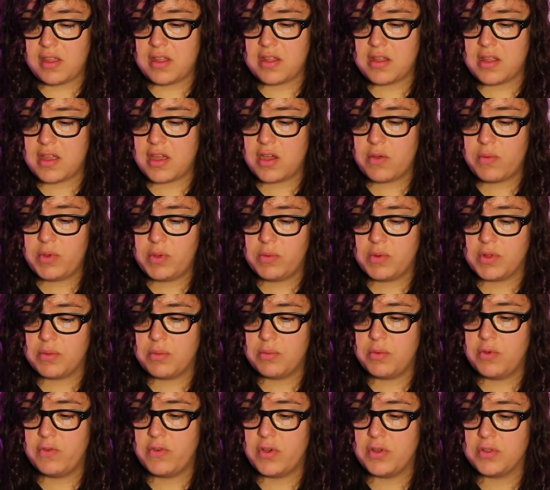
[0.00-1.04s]
Now we want to
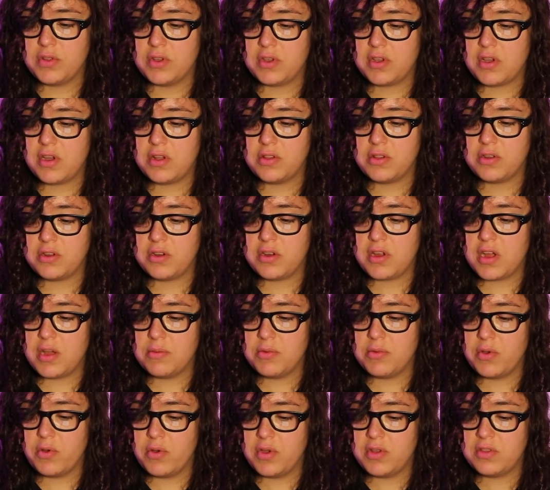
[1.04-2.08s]
move on to color.
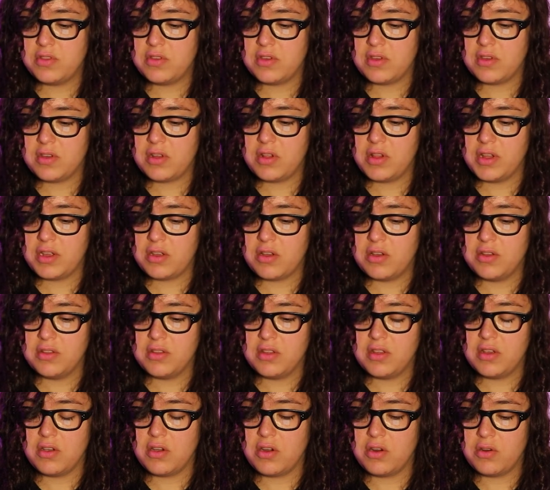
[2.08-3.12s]
I'm going to click on
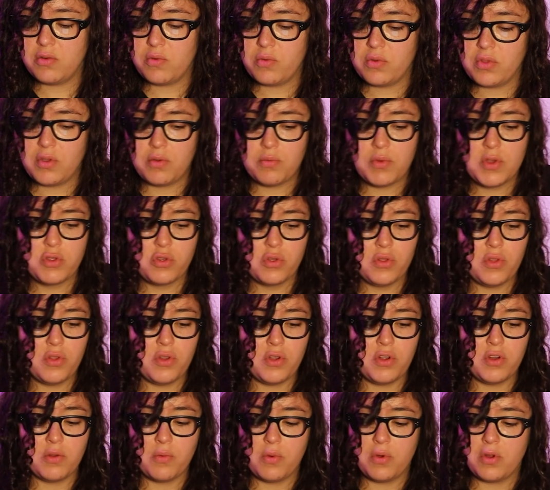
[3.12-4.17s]
the original
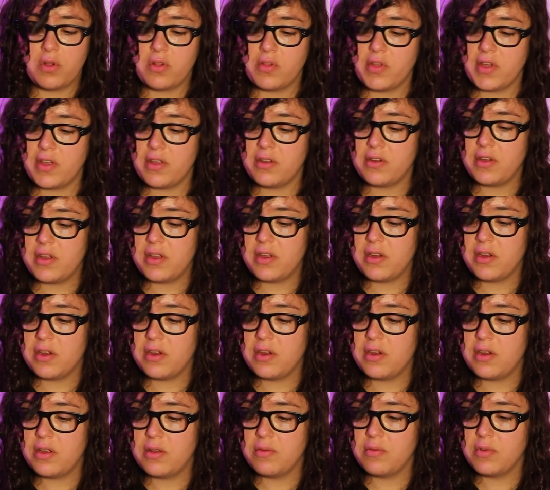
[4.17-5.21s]
artwork layer
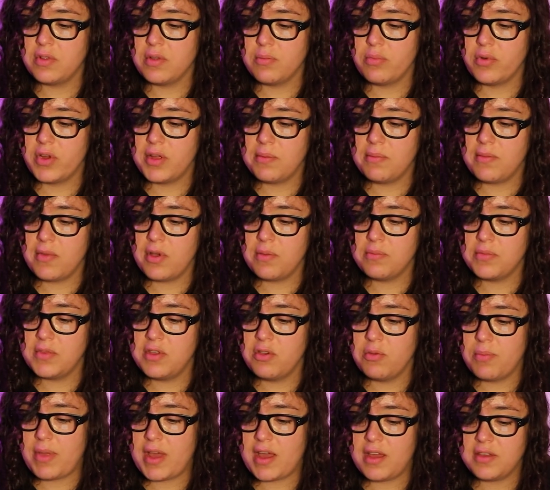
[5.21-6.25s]
here. I'm going to bring up the
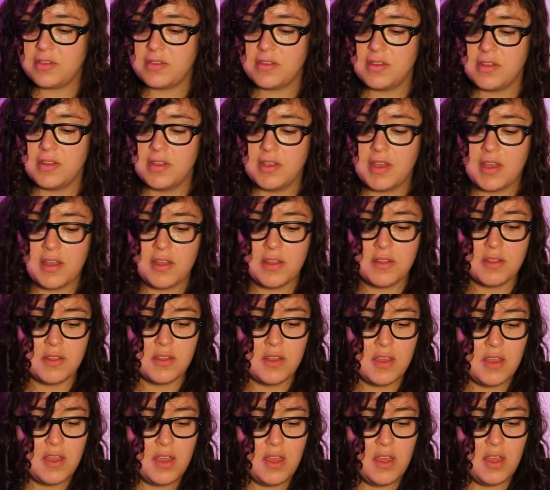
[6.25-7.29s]
opacity again
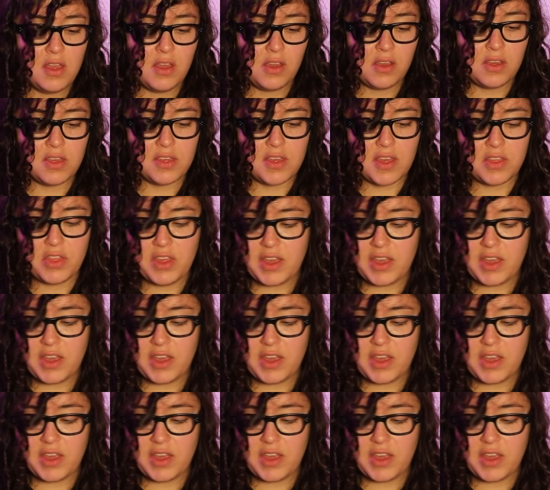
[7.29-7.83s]
because I